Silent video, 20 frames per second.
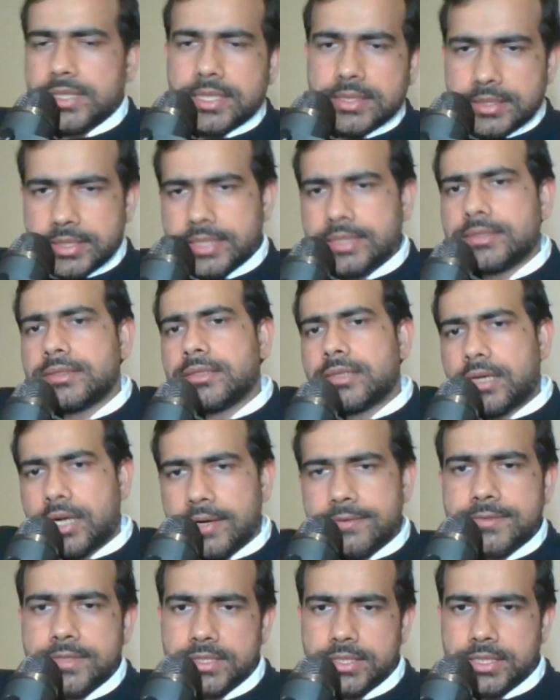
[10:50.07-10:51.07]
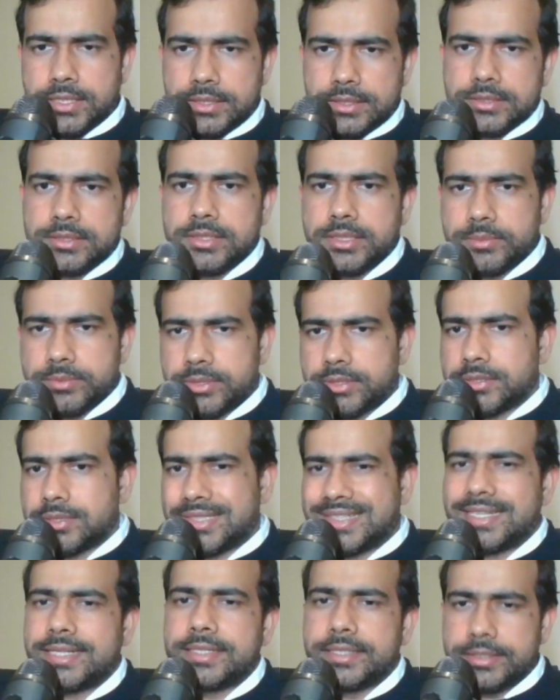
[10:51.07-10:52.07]
And then after that comes the
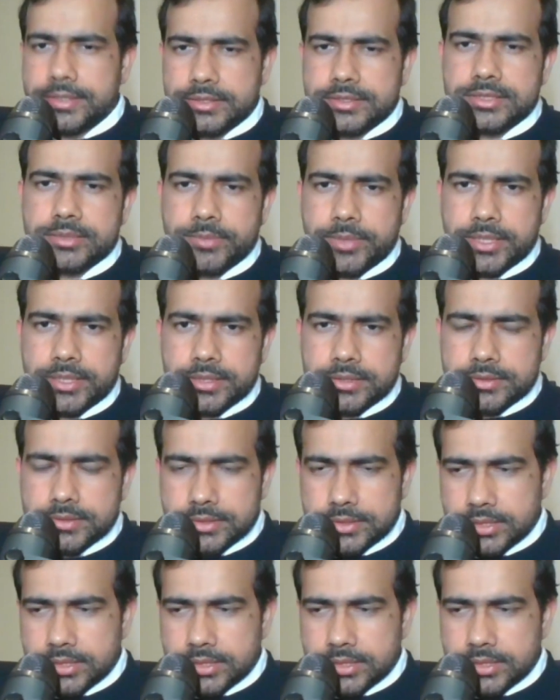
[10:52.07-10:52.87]
credit risk part.